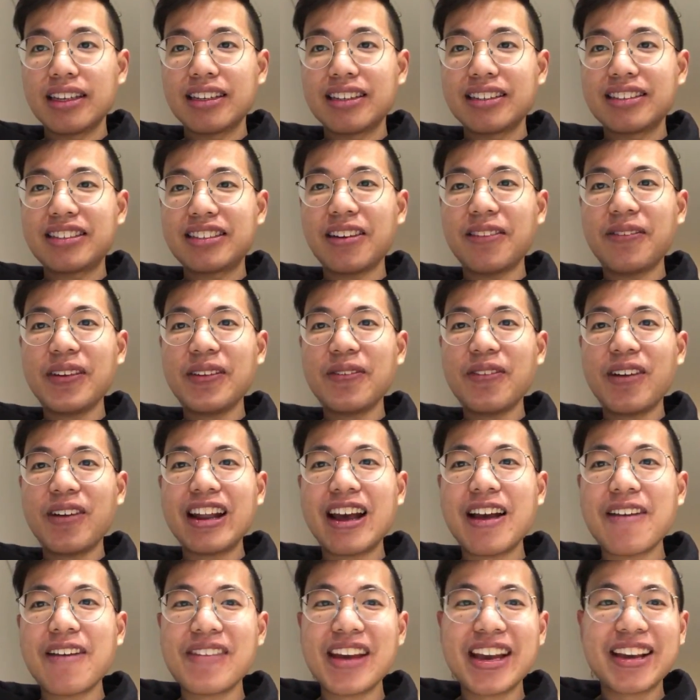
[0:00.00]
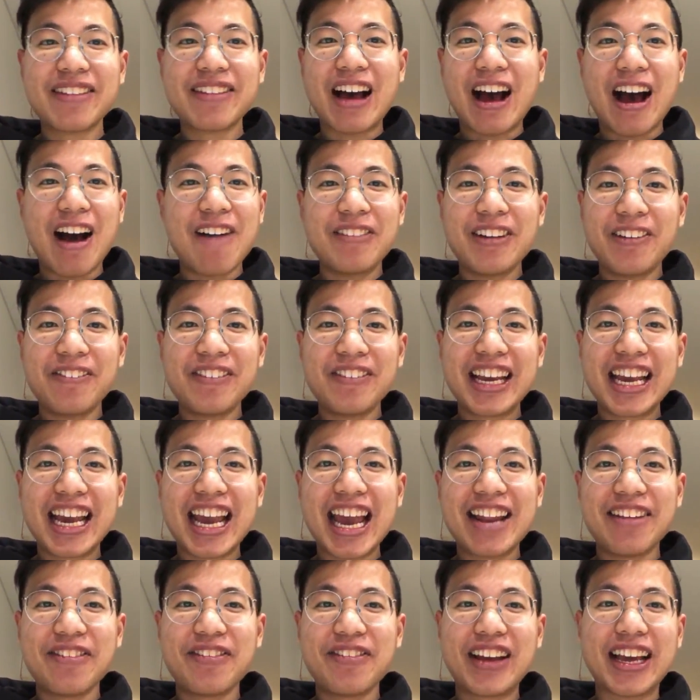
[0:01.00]
Show me what I'm making. I'm not
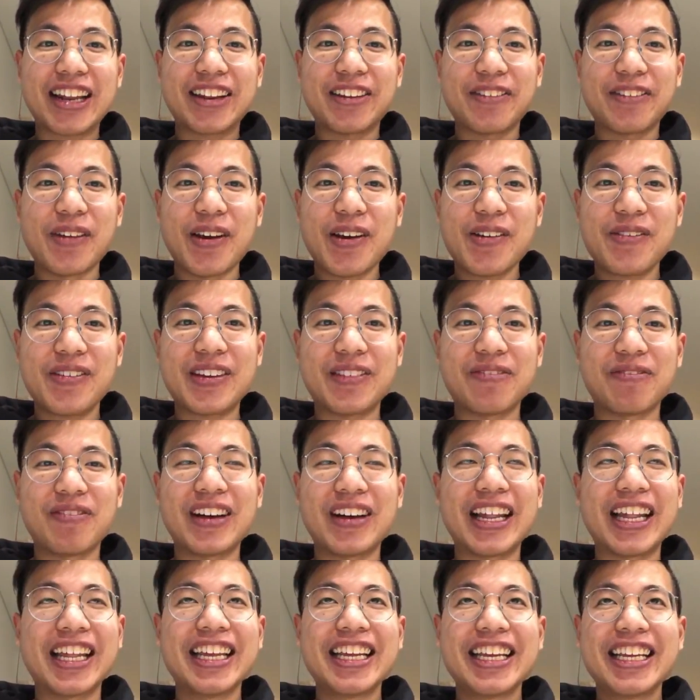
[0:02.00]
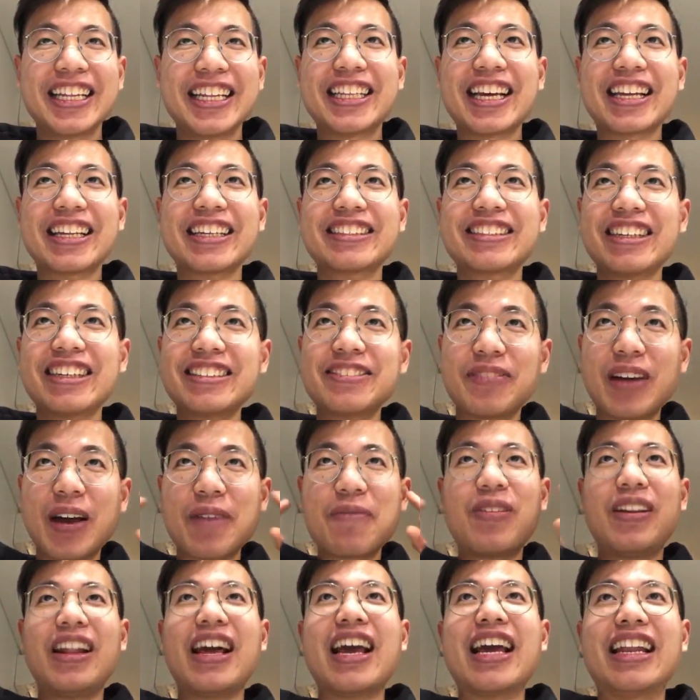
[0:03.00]
making anything at the moment, but that is just
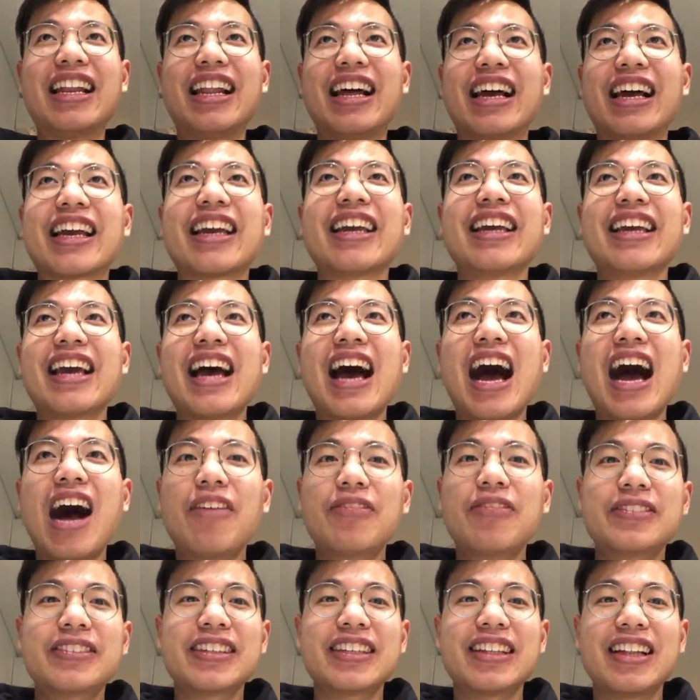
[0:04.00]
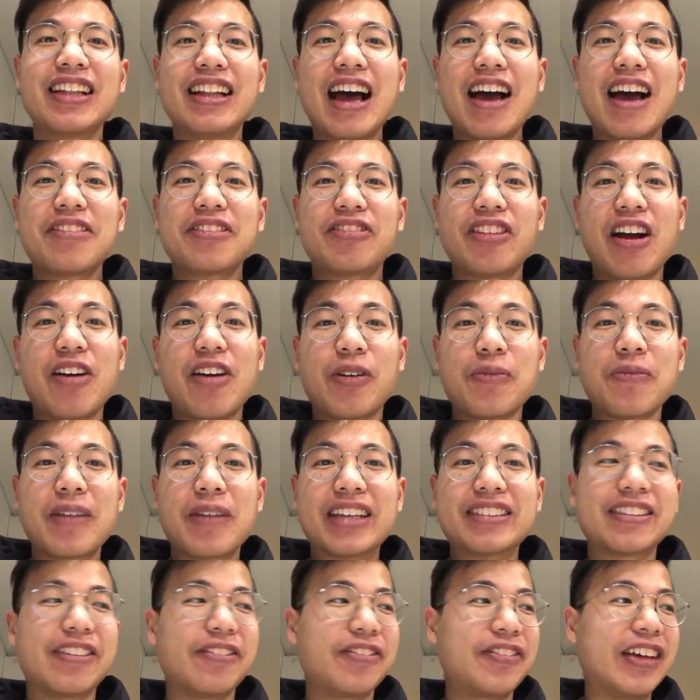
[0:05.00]
my plan. Like after the live stream, I will
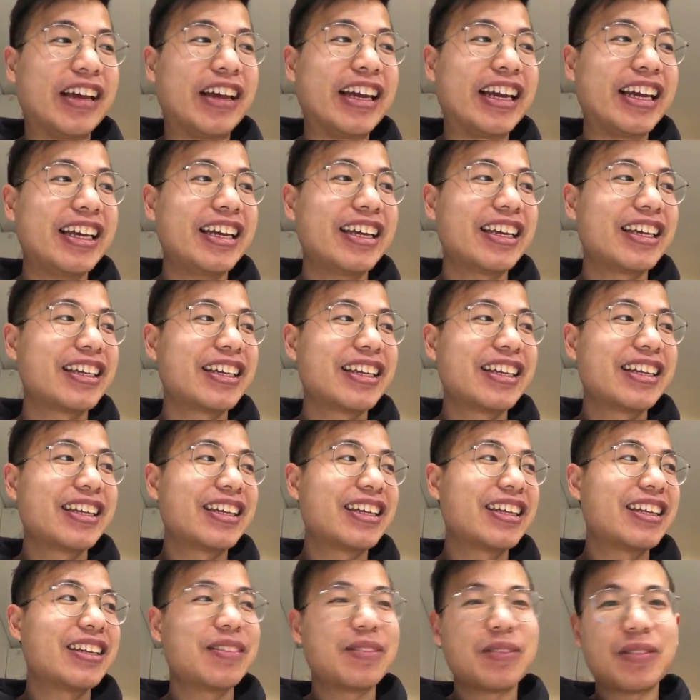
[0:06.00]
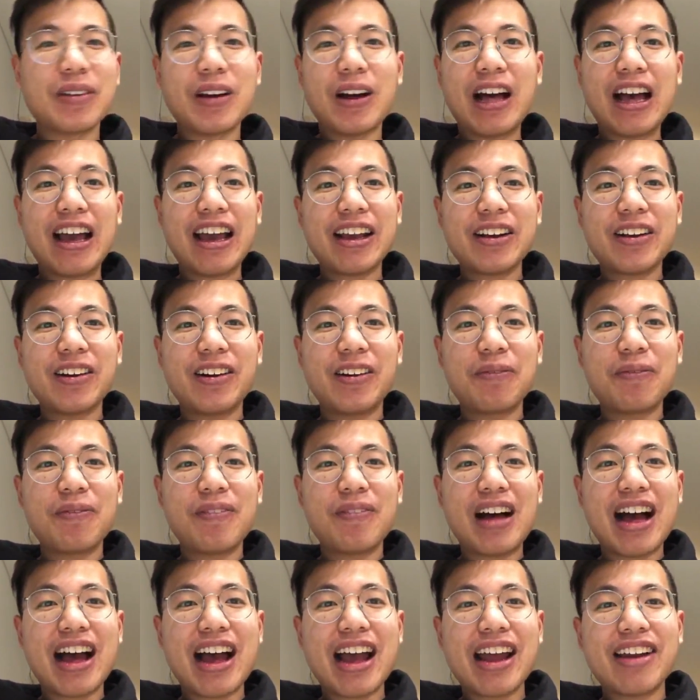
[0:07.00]
make something. I got
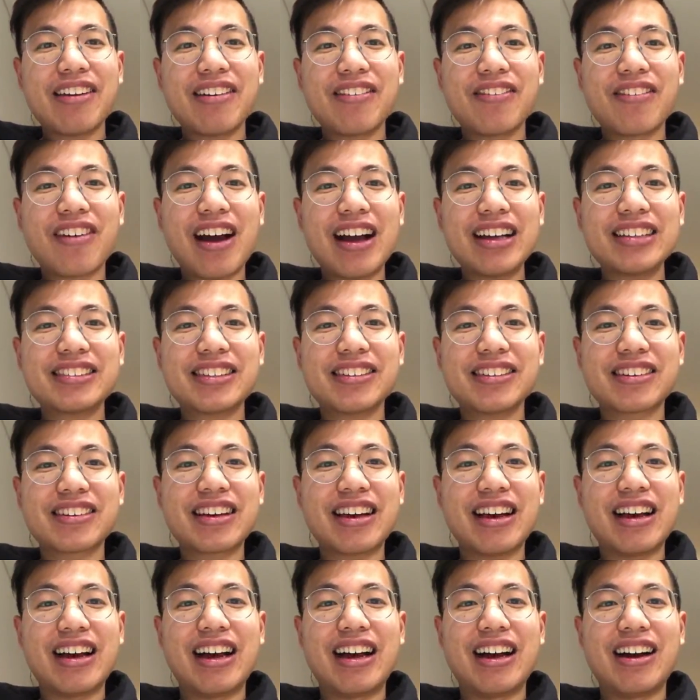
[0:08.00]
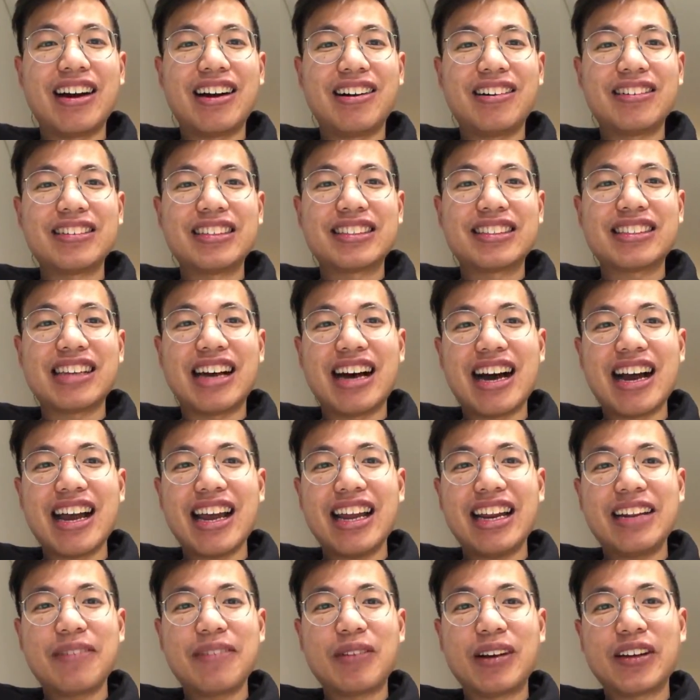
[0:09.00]
my rice cooker on the
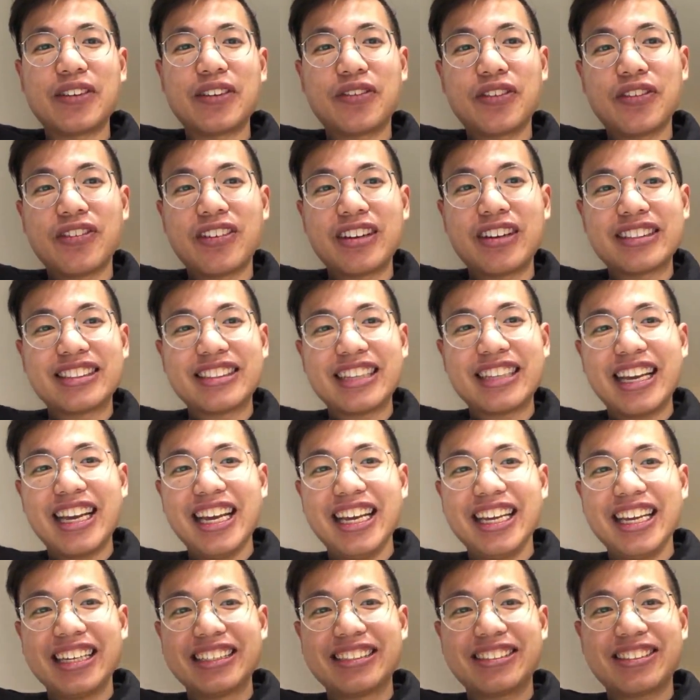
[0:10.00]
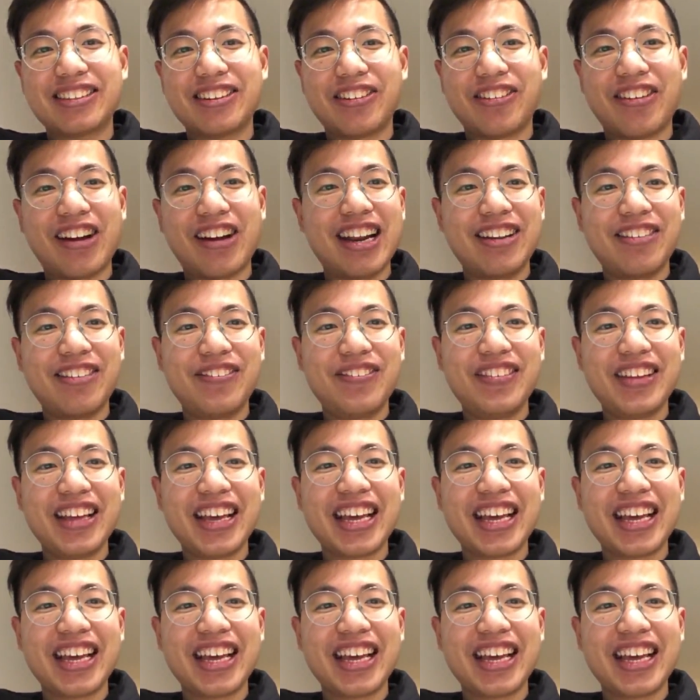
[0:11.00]
side, but if you want to see, it's so random.